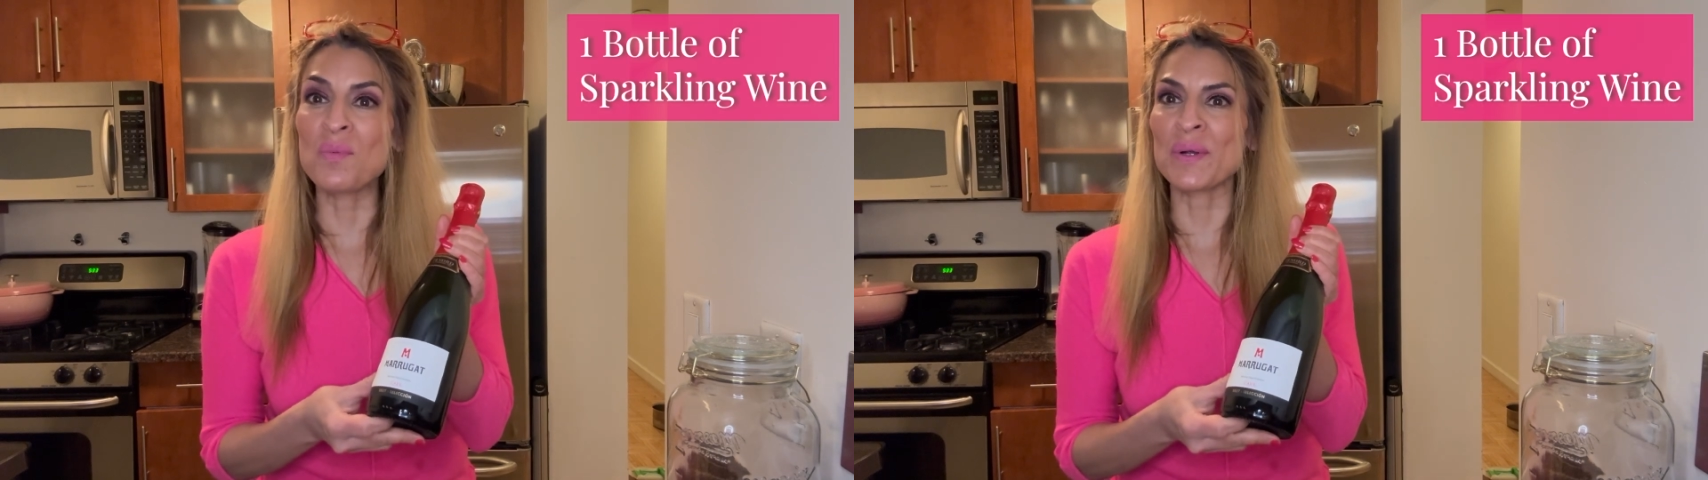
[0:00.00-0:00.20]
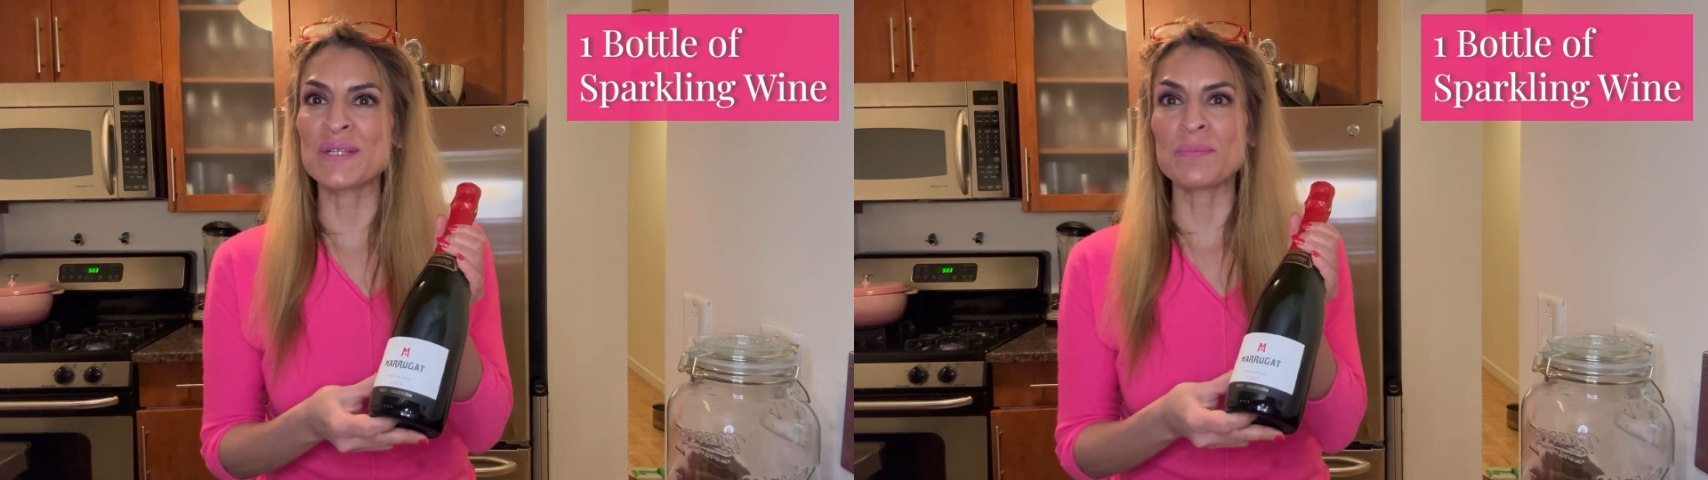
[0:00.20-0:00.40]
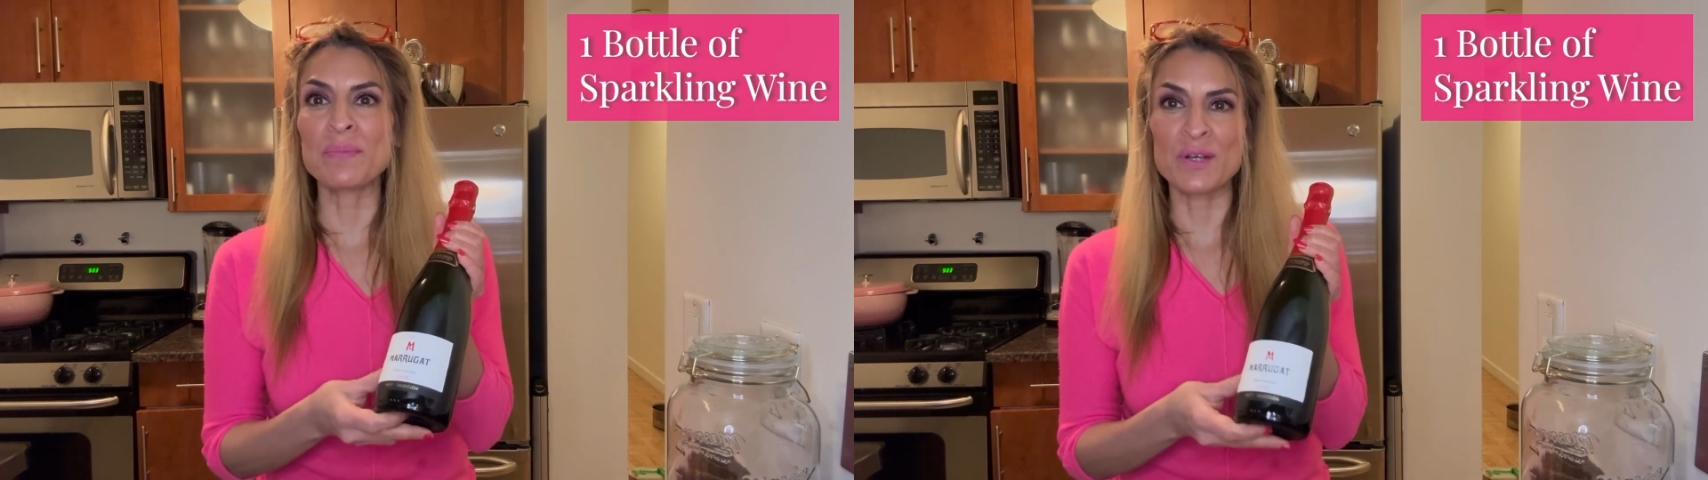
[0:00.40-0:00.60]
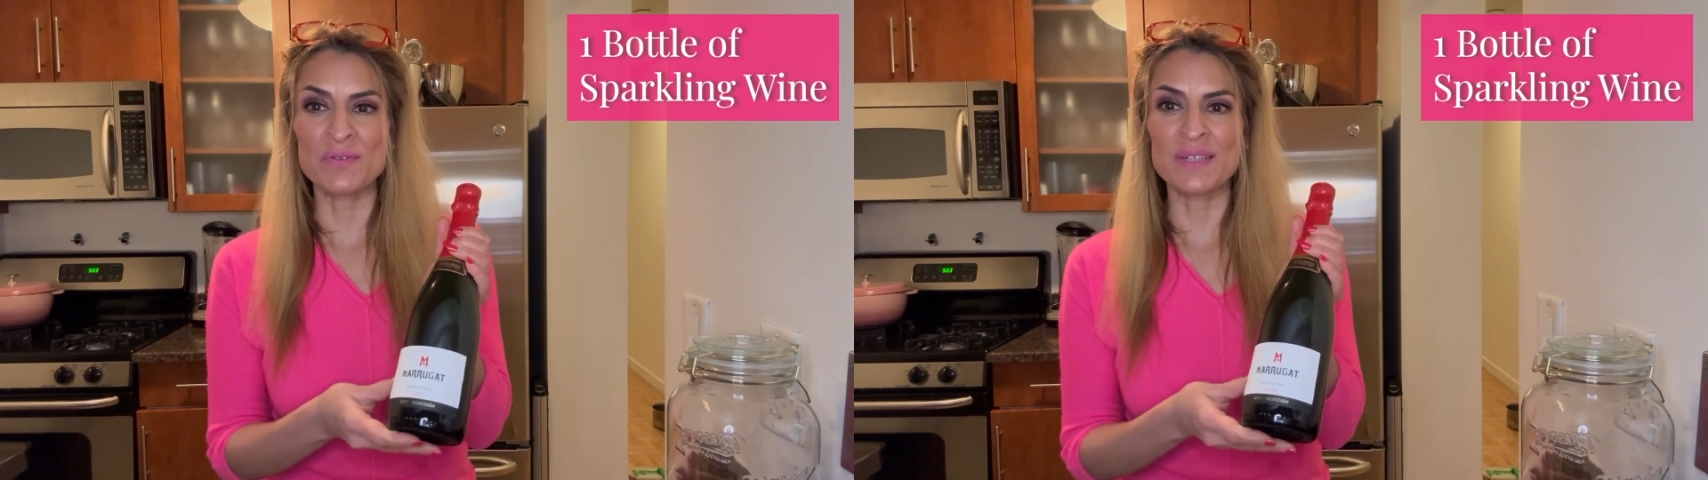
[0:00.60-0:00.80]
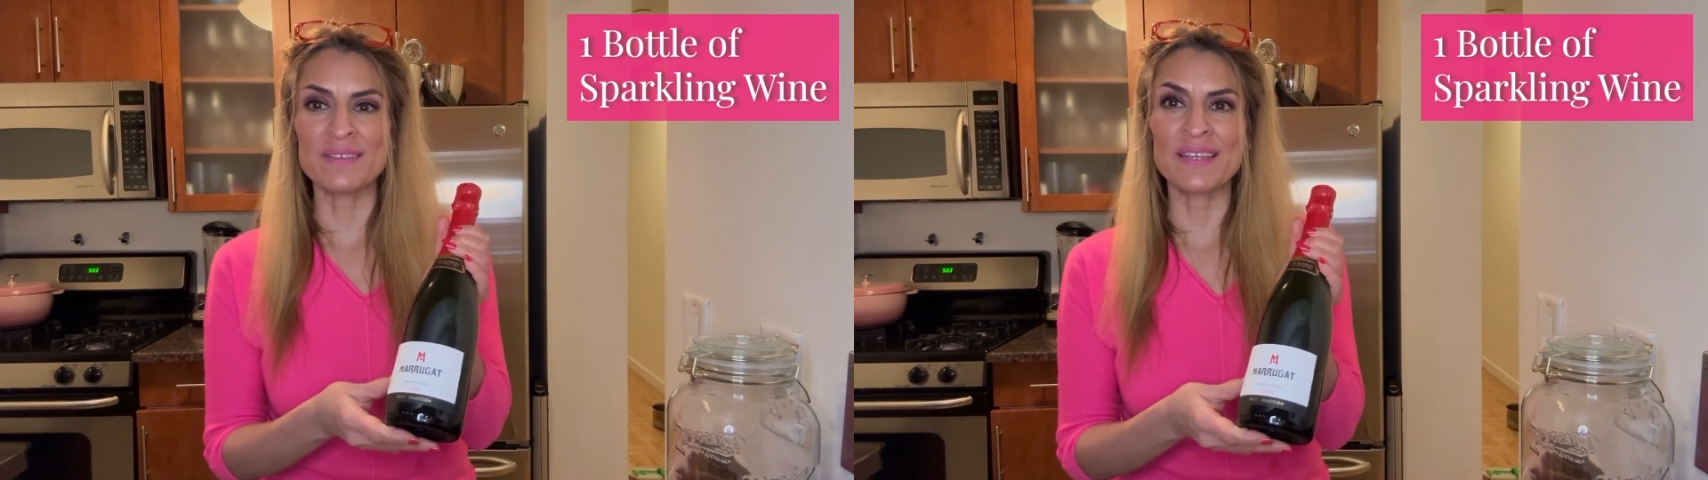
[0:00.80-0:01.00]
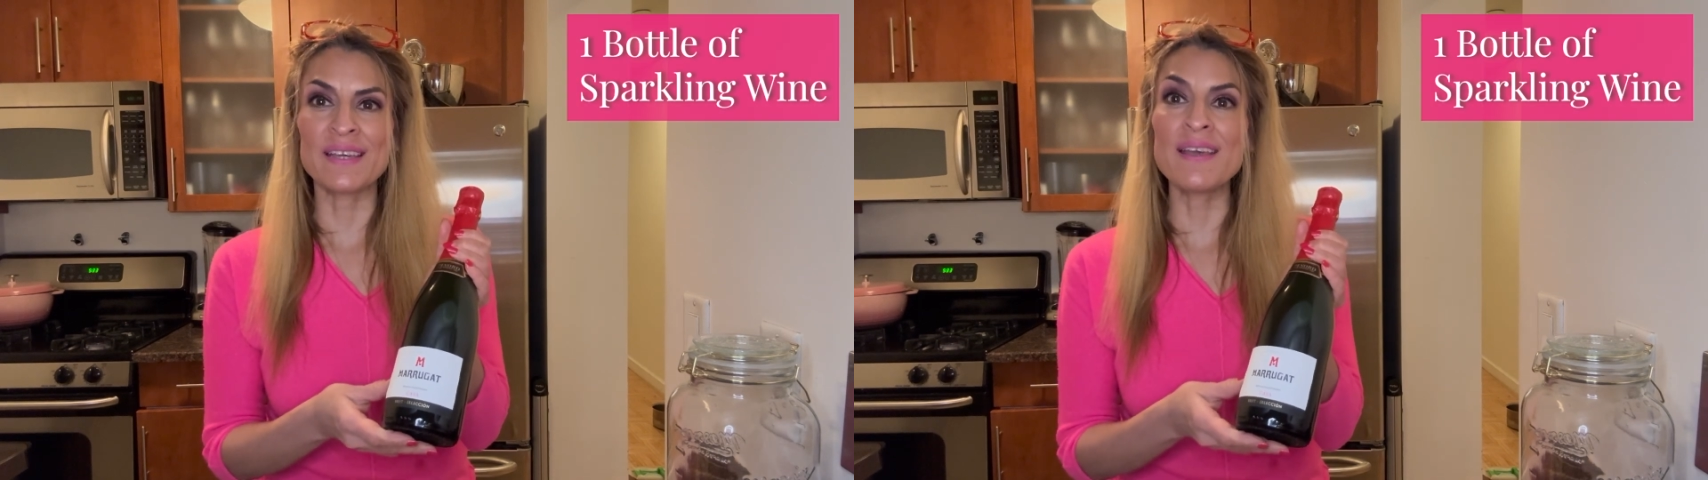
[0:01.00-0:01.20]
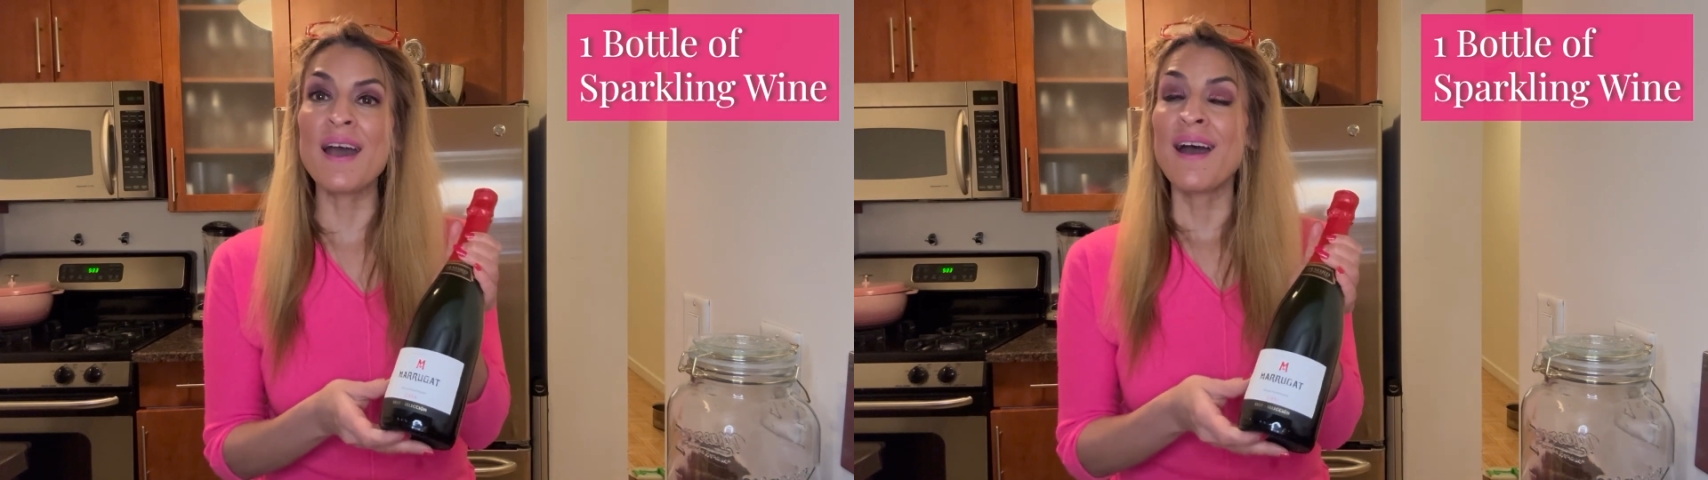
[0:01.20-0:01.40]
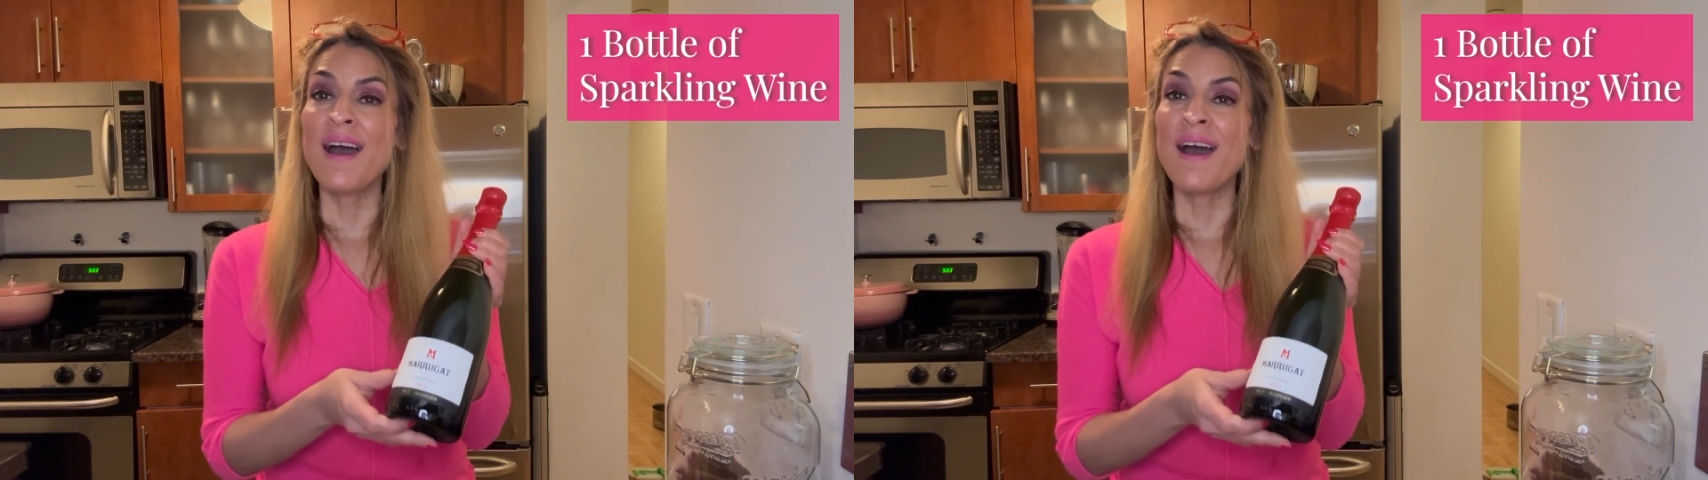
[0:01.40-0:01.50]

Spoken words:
works perfectly.